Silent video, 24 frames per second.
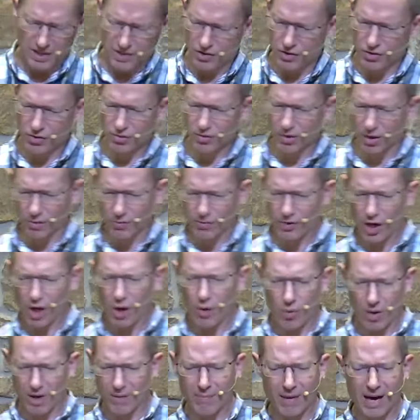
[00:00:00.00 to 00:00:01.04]
you don't
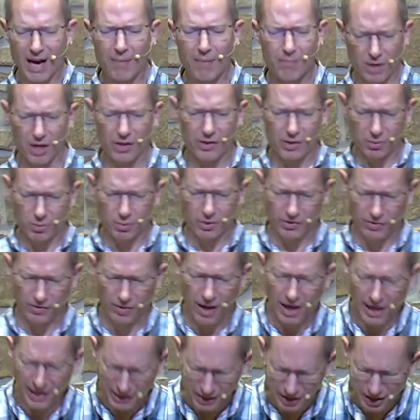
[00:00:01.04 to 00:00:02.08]
know what my mother was
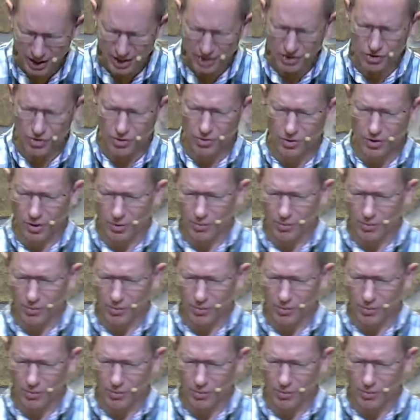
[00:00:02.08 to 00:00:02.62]
like. You